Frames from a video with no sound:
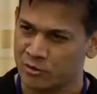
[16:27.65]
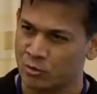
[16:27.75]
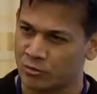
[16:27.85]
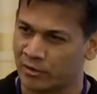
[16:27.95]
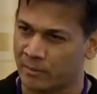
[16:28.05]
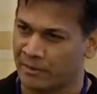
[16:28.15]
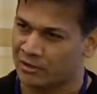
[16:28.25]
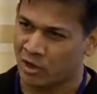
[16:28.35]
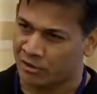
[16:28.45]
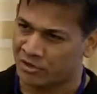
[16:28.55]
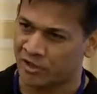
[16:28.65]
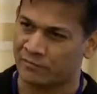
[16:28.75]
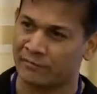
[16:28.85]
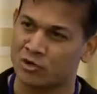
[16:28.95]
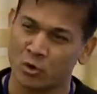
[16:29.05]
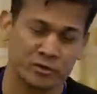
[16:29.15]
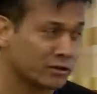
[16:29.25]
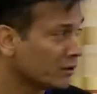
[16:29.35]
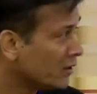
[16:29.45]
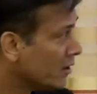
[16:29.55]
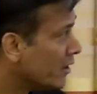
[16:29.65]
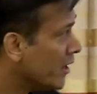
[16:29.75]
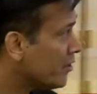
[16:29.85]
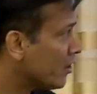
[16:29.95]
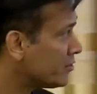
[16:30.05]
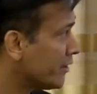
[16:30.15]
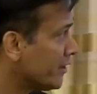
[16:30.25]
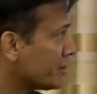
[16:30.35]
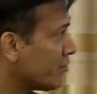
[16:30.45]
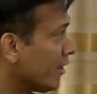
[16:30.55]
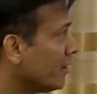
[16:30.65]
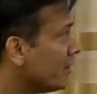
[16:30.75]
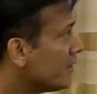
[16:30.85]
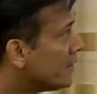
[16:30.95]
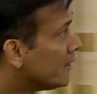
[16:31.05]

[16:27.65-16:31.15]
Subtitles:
to the methodologies that we've chosen across the industry.